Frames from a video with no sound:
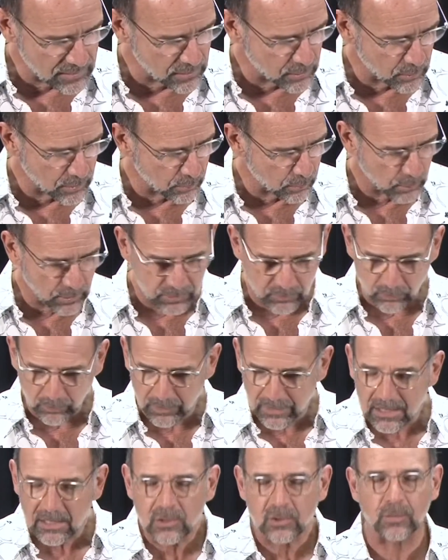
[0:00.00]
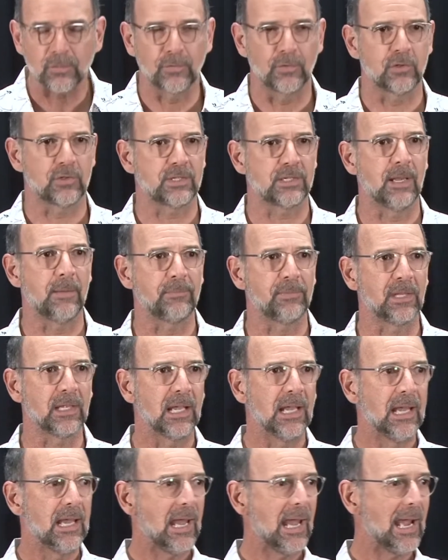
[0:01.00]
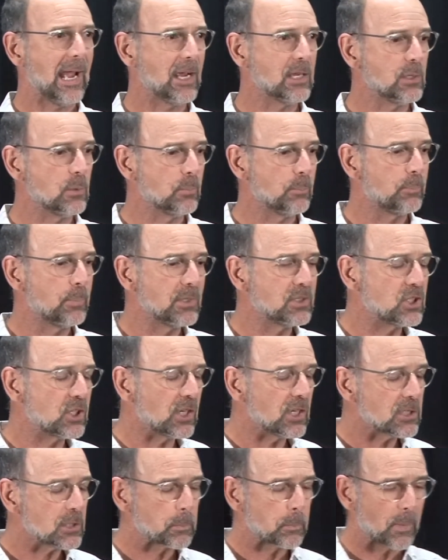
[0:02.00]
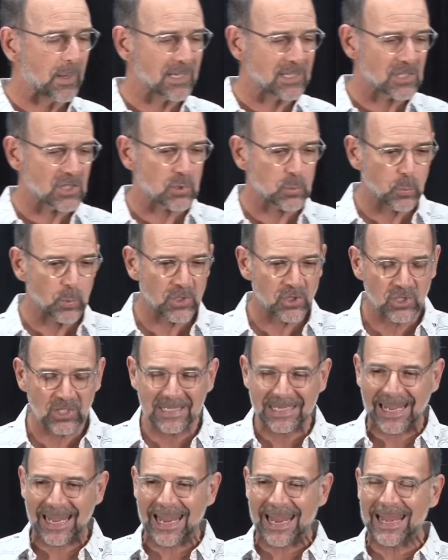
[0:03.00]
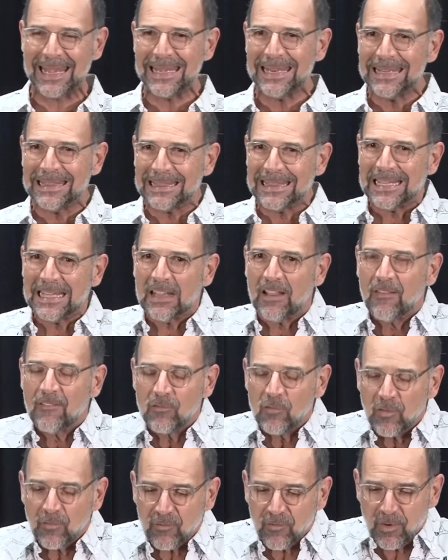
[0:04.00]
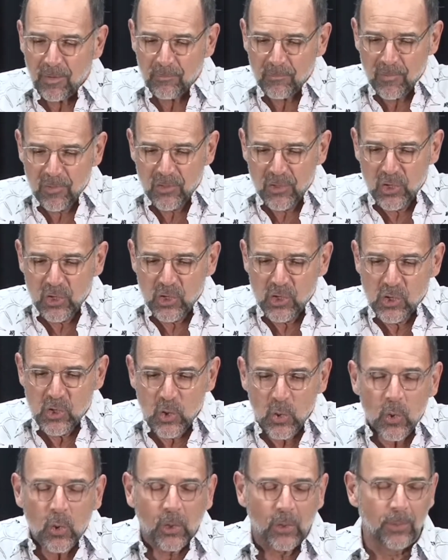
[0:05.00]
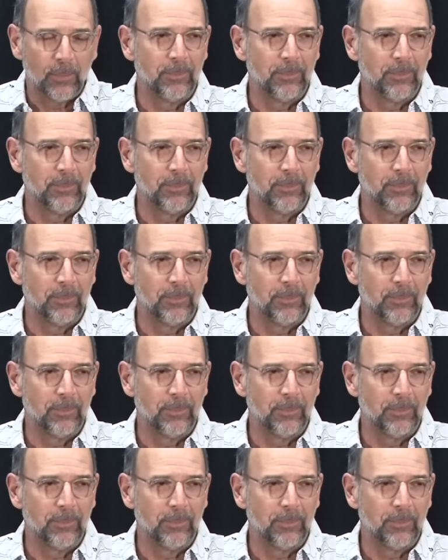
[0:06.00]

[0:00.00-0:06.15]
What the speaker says: would reach for something, how you, just by switching anything from the norm,